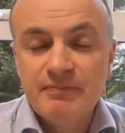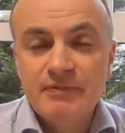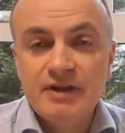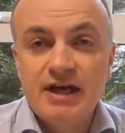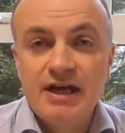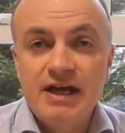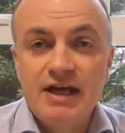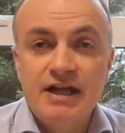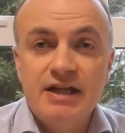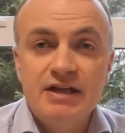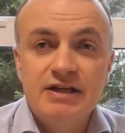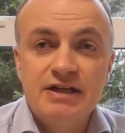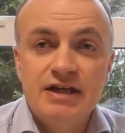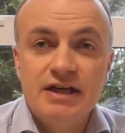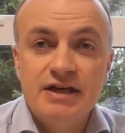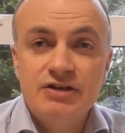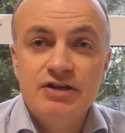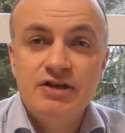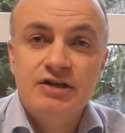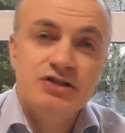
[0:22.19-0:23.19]

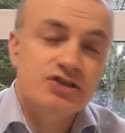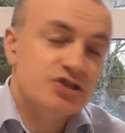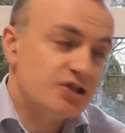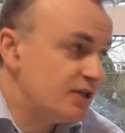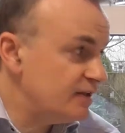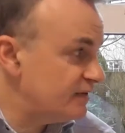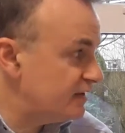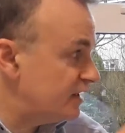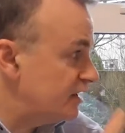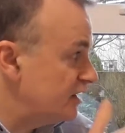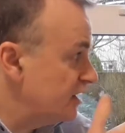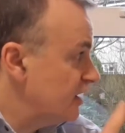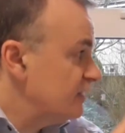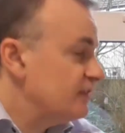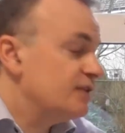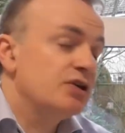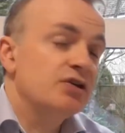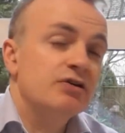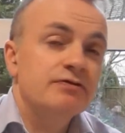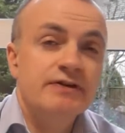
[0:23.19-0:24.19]
and you can see
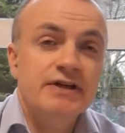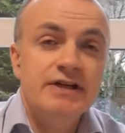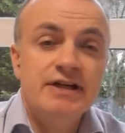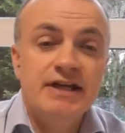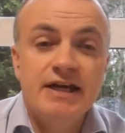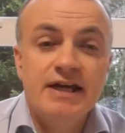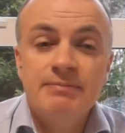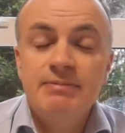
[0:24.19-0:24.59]
the lovely day